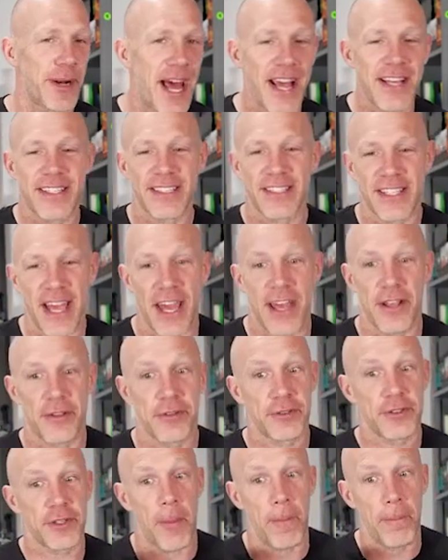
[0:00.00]
say
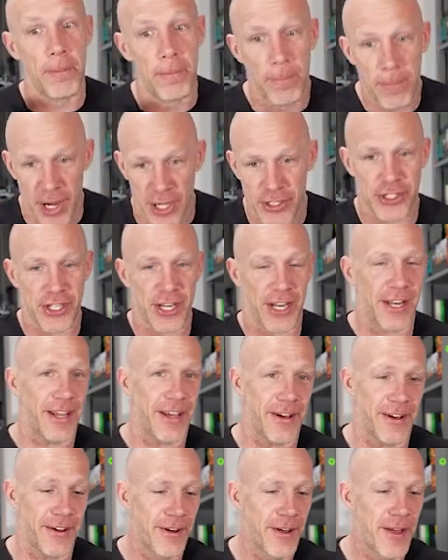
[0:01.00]
there's a budget
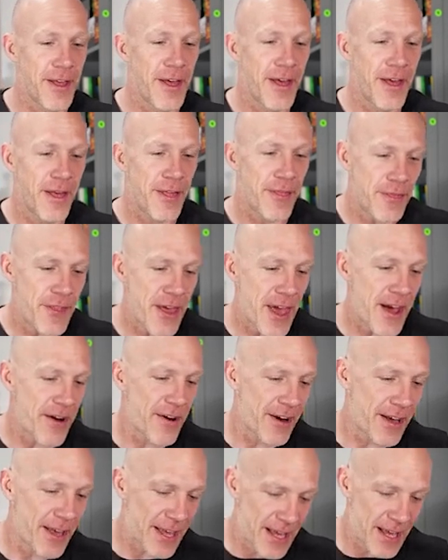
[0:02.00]
here,
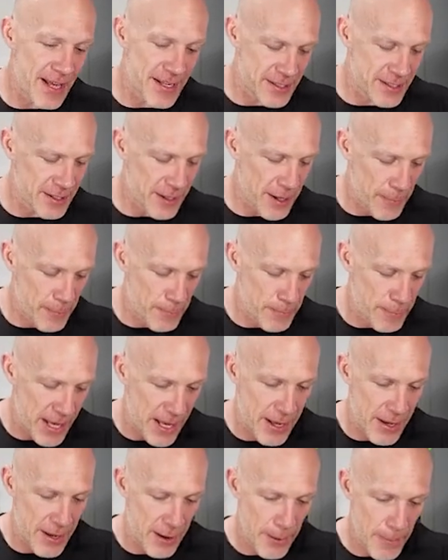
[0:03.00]
there is a
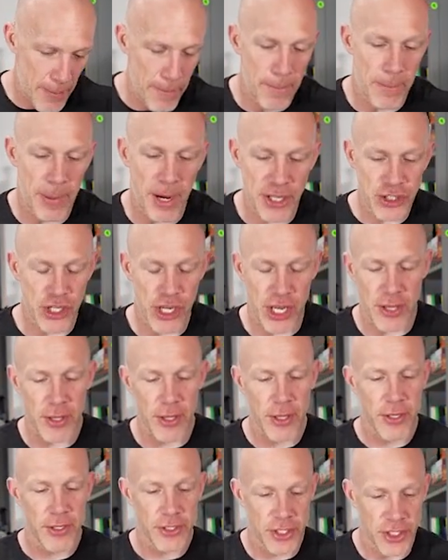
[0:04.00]
big budget.
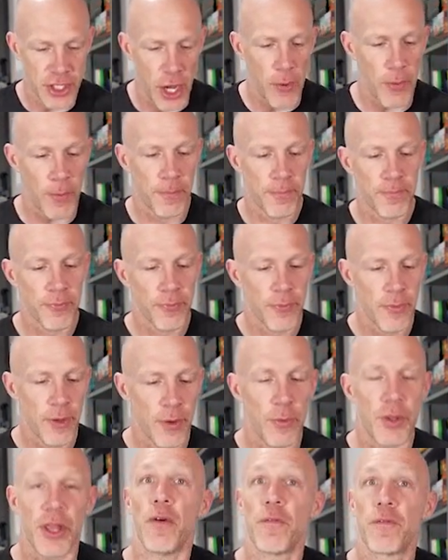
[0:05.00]
So
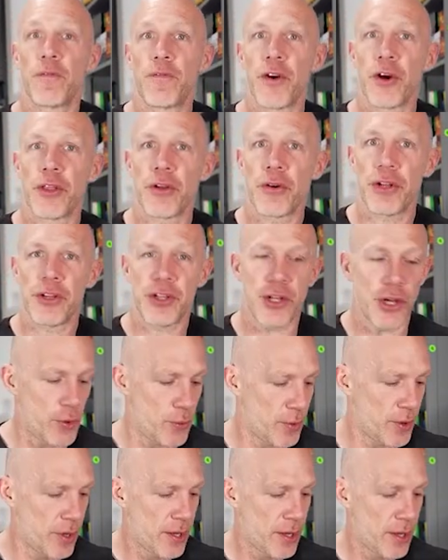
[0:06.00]
without further ado,
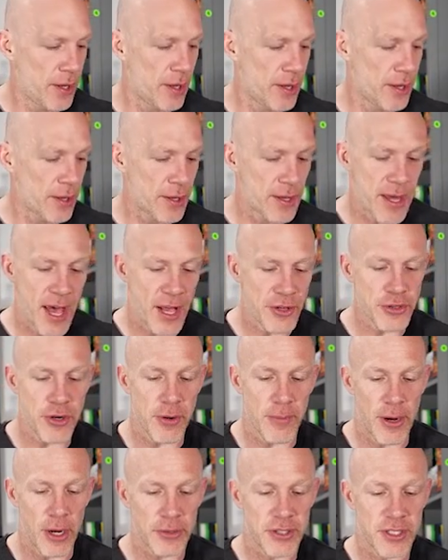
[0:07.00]

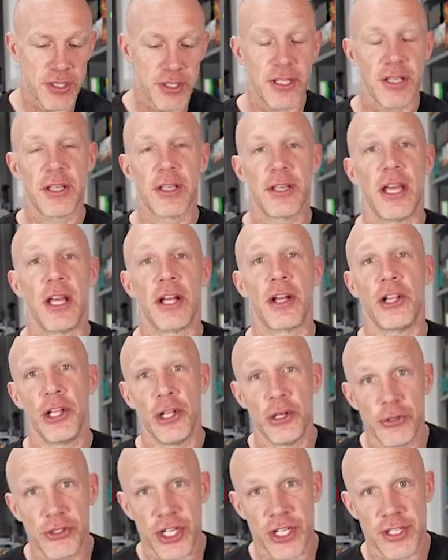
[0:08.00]
Ketramose
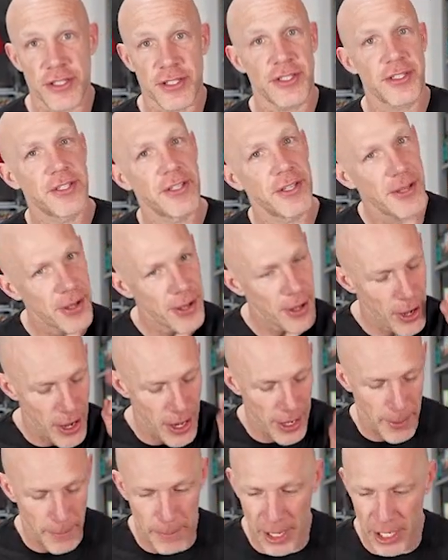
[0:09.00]
inclusions on
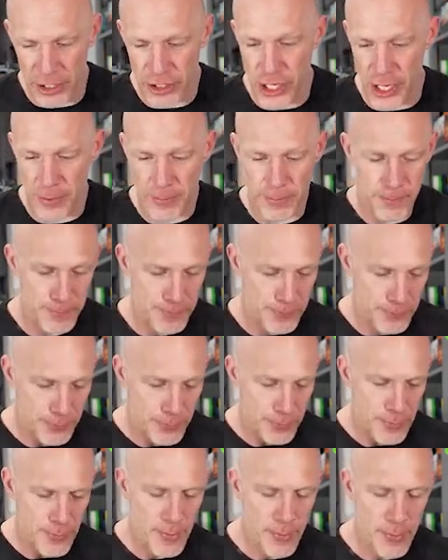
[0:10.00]
a budget.
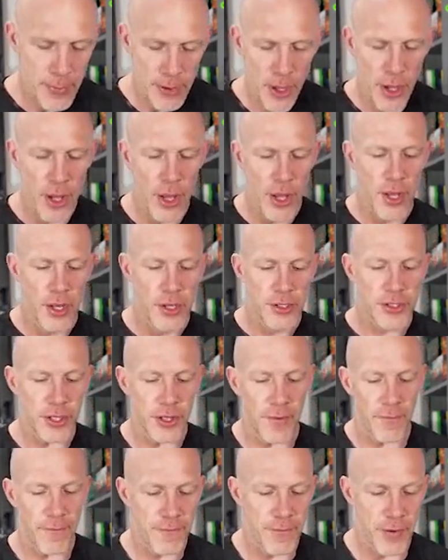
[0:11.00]
So the
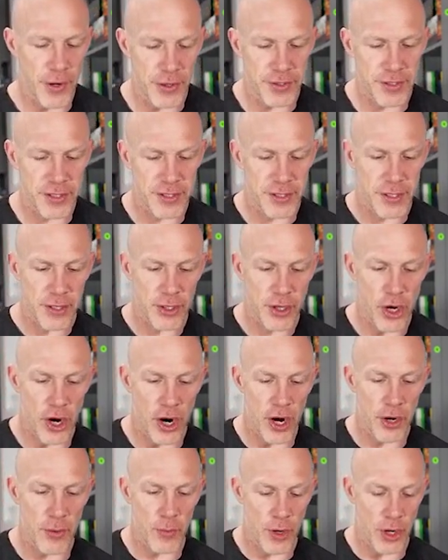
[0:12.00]
first
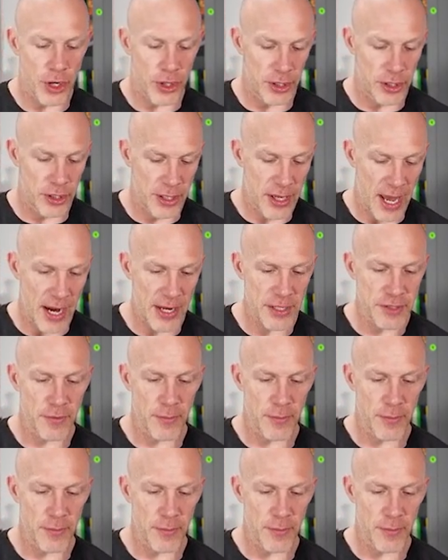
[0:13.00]
card we're going to look at is from